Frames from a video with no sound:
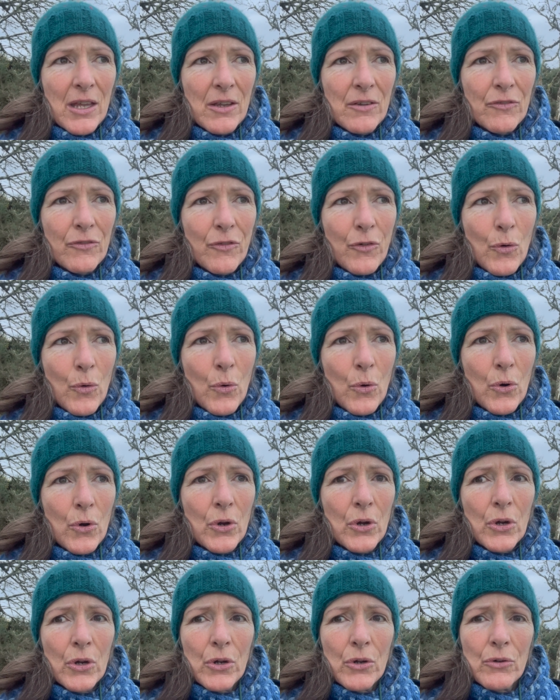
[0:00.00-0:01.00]

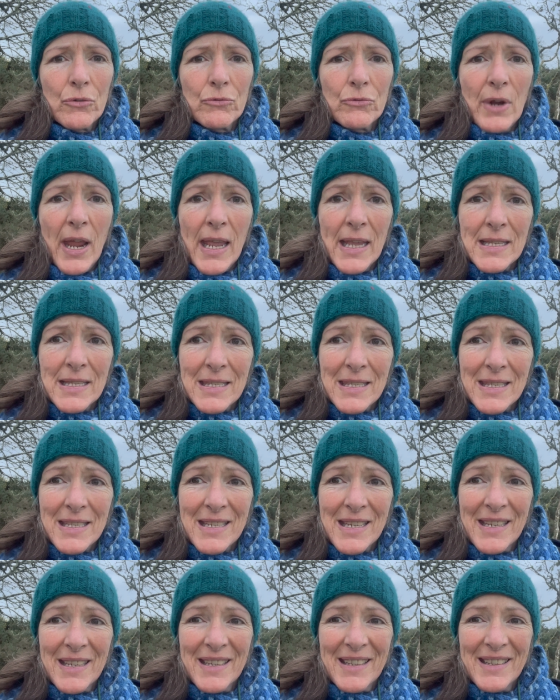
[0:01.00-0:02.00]
for
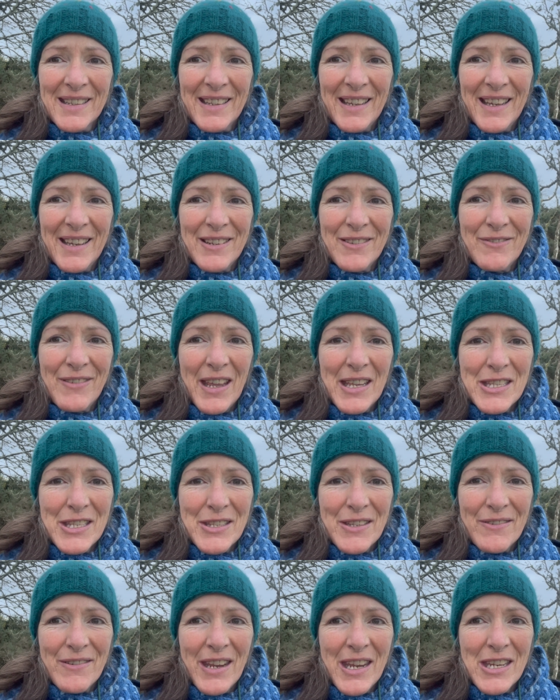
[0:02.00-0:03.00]
rest and
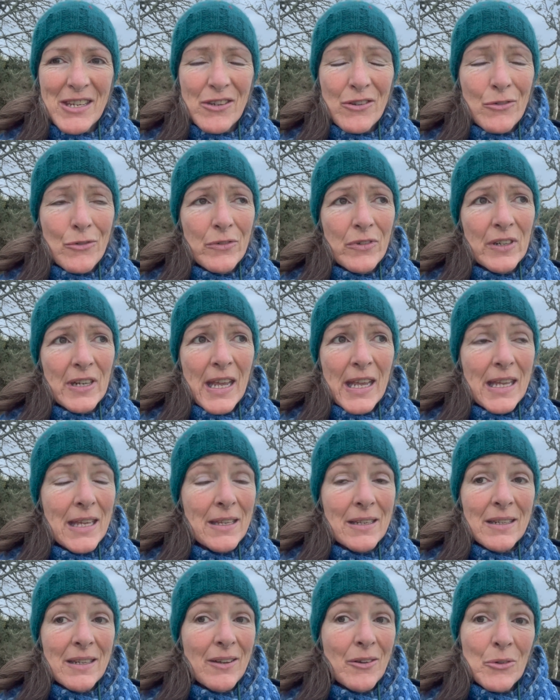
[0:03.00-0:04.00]
restoration overnight
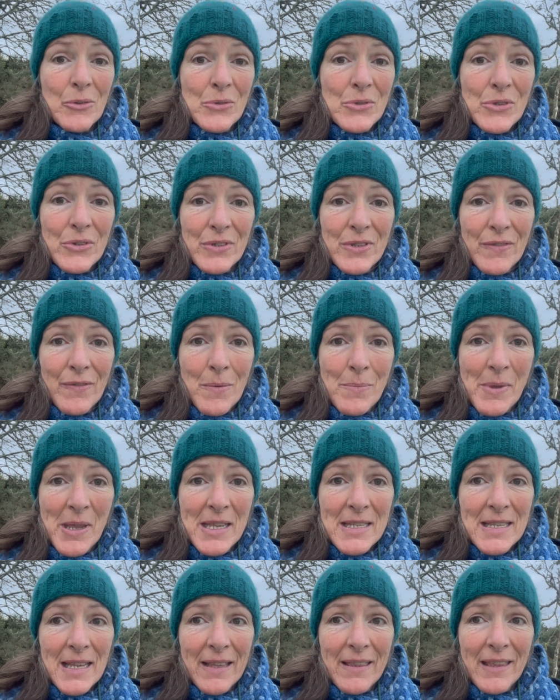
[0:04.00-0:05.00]
and all sorts of
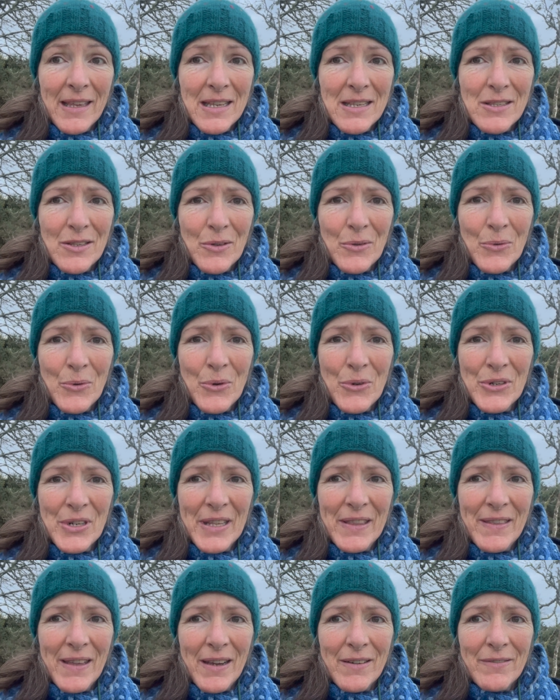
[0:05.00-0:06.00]
amazing things go on
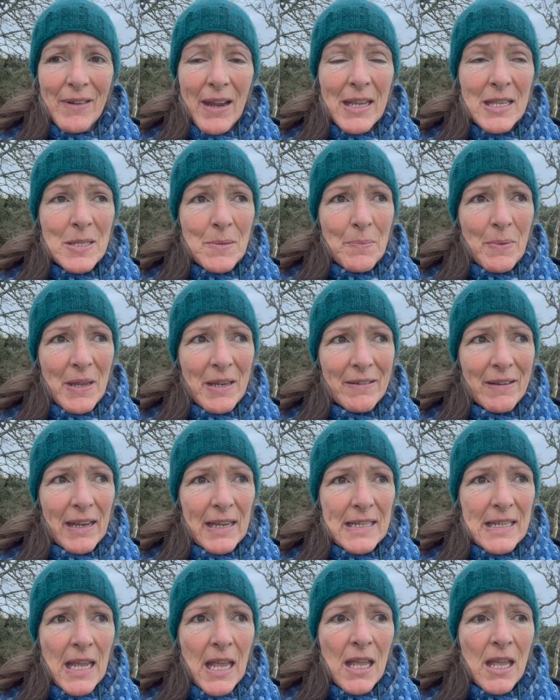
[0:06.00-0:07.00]
in that rest
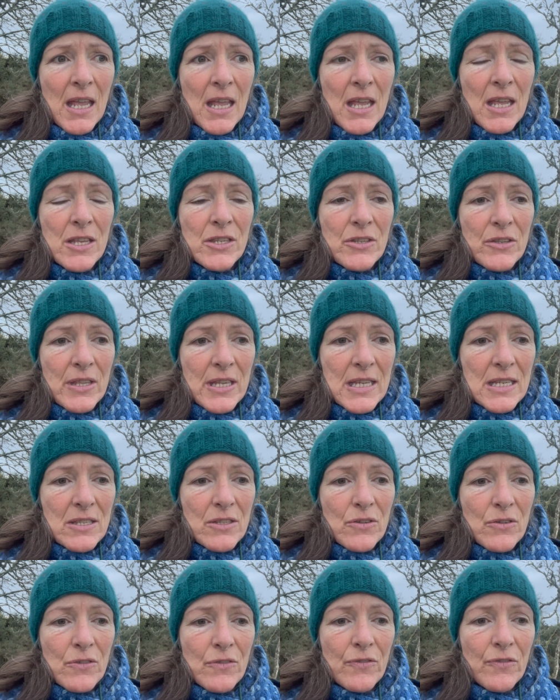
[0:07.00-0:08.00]
period. So these
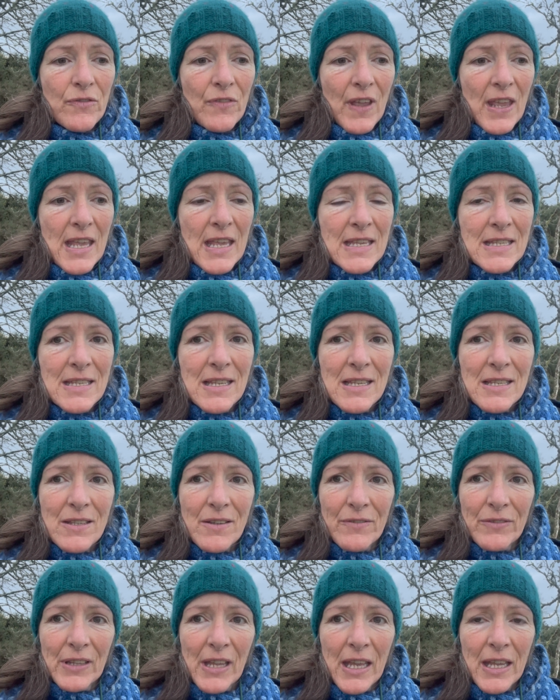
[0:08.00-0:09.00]
two phases
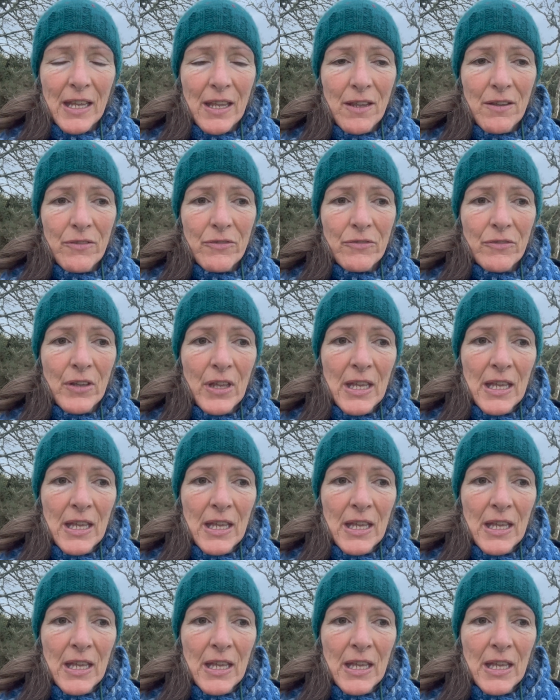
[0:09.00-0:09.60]
of life